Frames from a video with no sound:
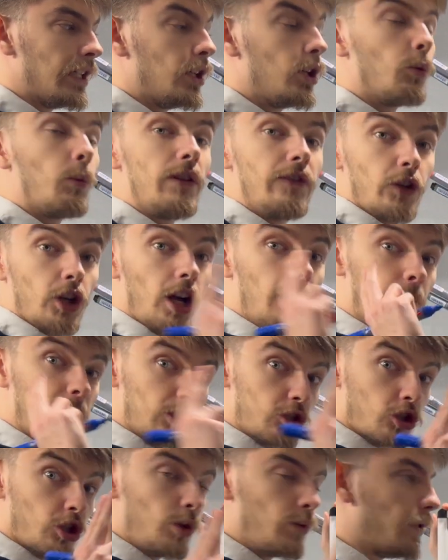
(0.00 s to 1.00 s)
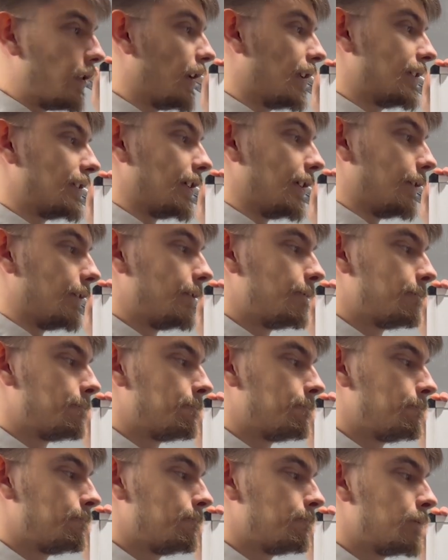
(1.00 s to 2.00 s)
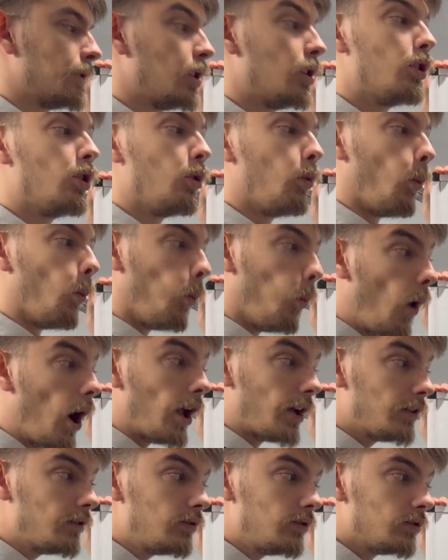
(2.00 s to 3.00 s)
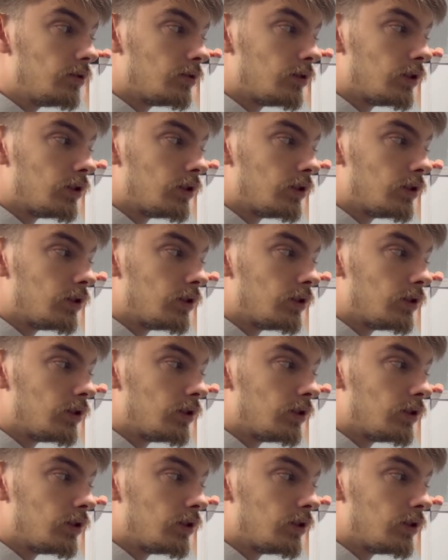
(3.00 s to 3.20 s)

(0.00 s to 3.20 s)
We've accomplished two things here. One,